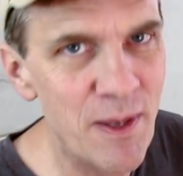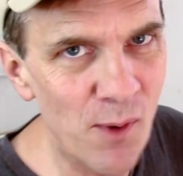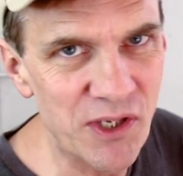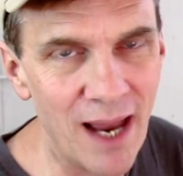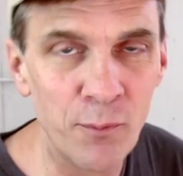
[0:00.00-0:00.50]

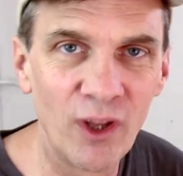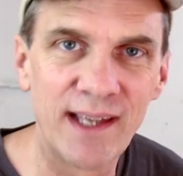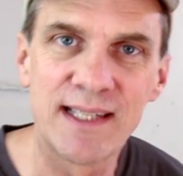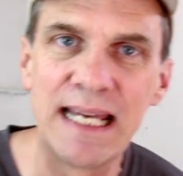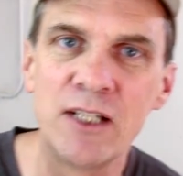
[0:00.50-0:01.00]
Mimos, I'm really
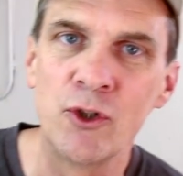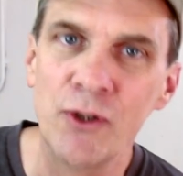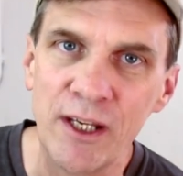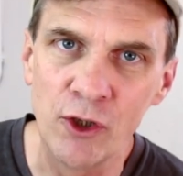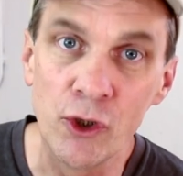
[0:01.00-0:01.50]
excited
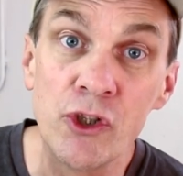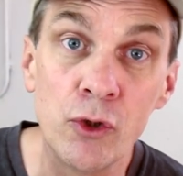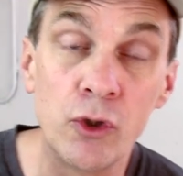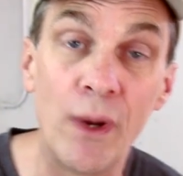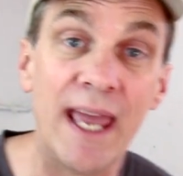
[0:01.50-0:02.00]
to introduce
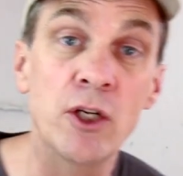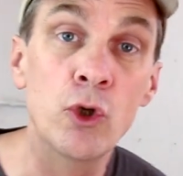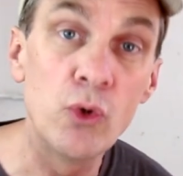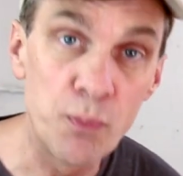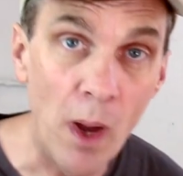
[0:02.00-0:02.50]
you to a
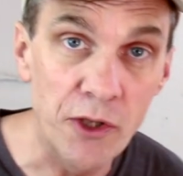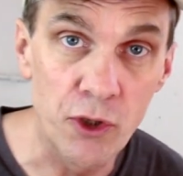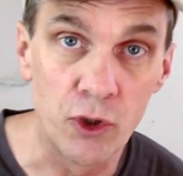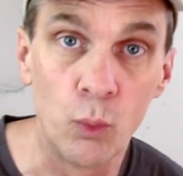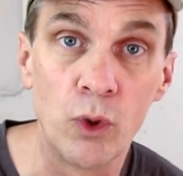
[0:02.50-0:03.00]
new
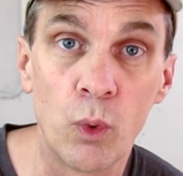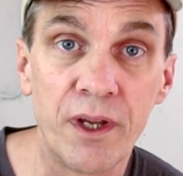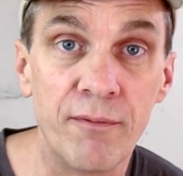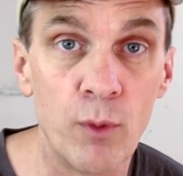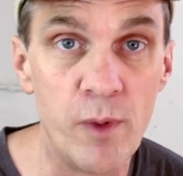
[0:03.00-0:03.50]
sponsor to
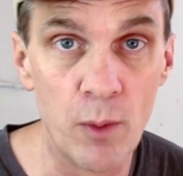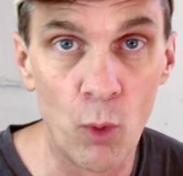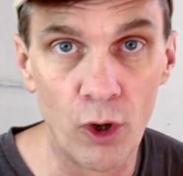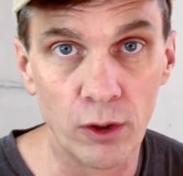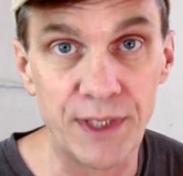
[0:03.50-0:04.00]
Woodworking for Mere
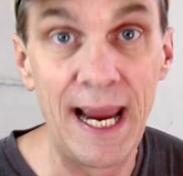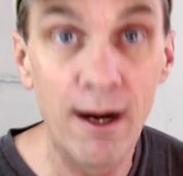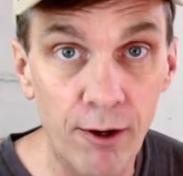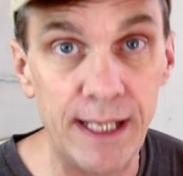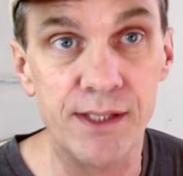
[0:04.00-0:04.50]
Mortals,
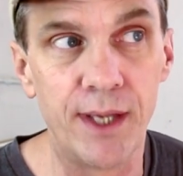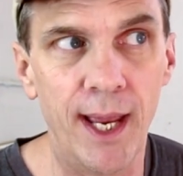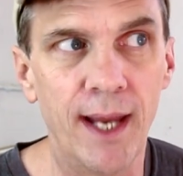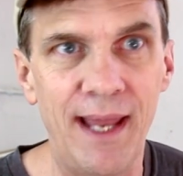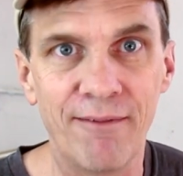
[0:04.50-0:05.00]
Harry's,
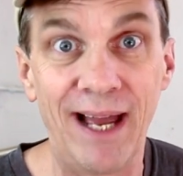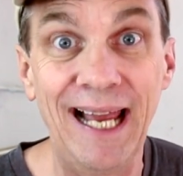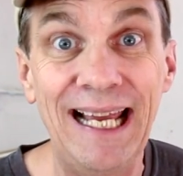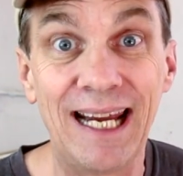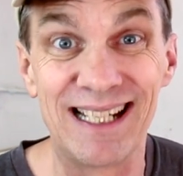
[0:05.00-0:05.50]
and have
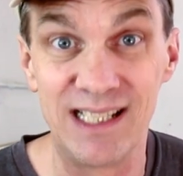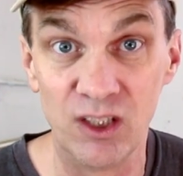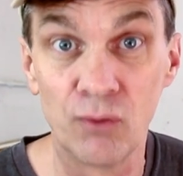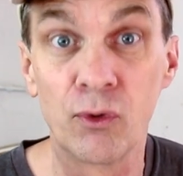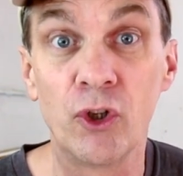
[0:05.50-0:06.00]
I got a
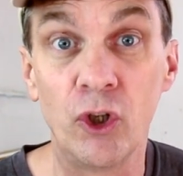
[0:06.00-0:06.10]
deal for